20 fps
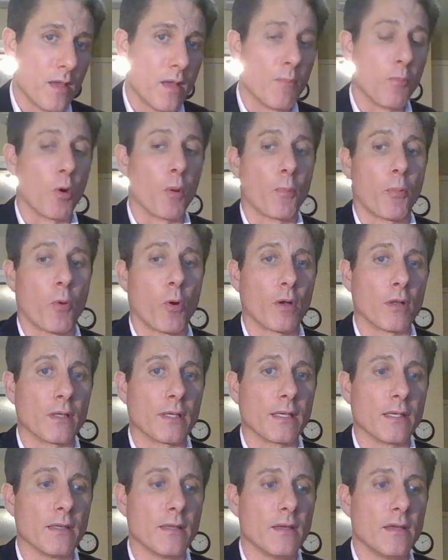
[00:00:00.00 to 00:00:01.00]
More
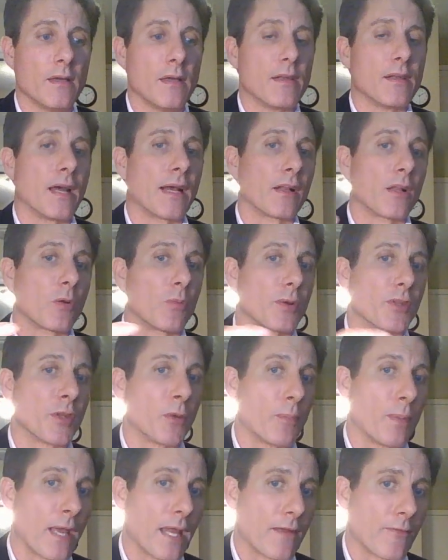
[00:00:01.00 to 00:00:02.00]
importantly, not only what they'll
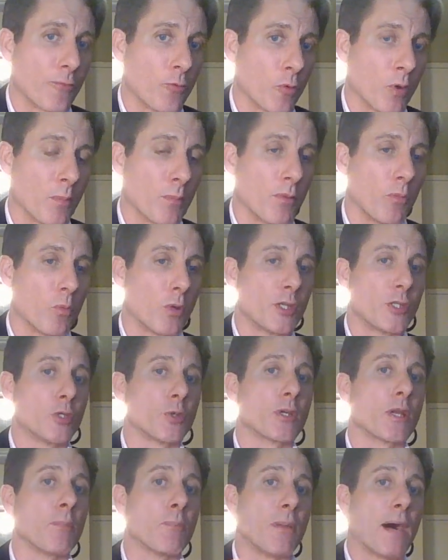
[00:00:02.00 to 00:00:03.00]
pay for it, but what you
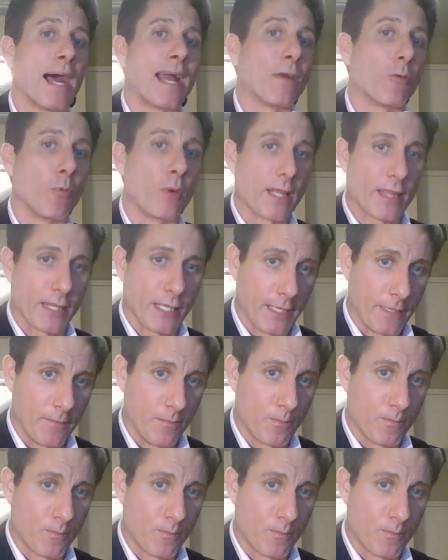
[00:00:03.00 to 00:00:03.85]
can buy with it.